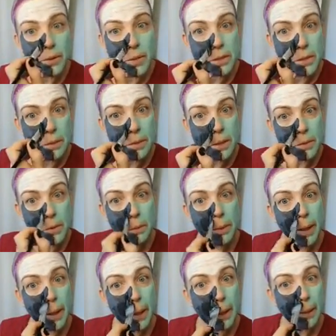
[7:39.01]
So sometimes you'll
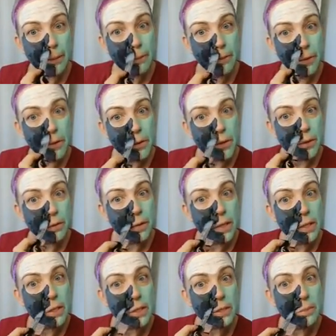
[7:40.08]
pay a fortune for
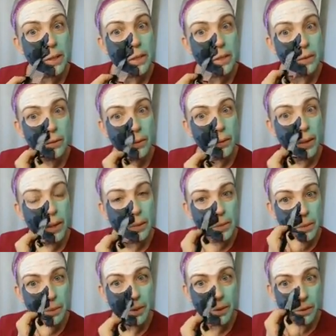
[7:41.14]
these expensive creams,
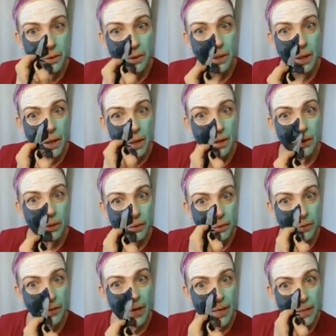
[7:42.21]
but your
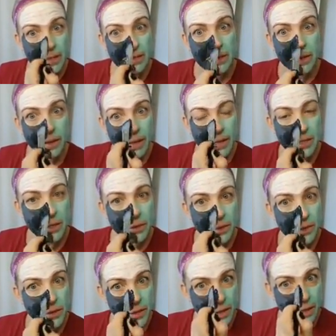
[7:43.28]
face is not actually, or
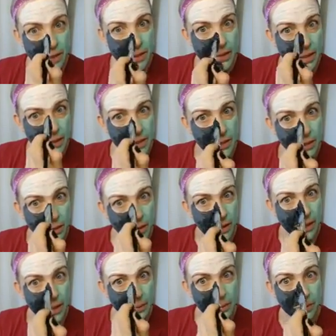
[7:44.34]
your skin is actually not
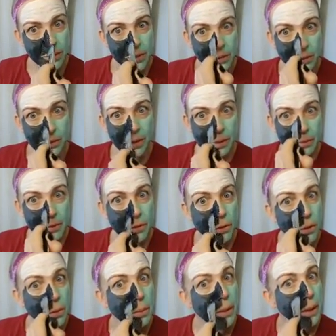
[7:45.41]
able to
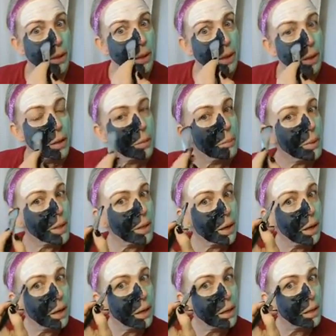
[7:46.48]
absorb it,
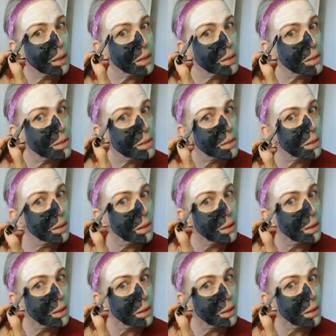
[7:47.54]
because